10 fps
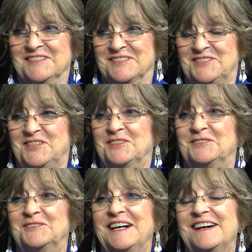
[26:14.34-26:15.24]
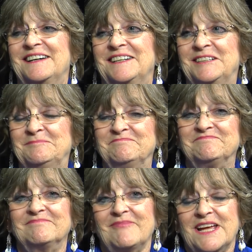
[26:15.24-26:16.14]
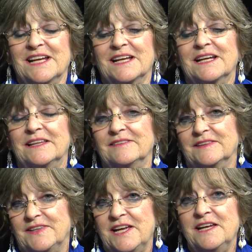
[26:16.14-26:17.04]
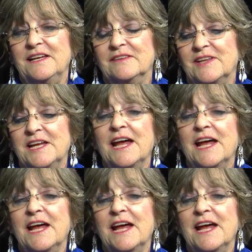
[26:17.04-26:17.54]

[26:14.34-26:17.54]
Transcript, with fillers: So um, they, they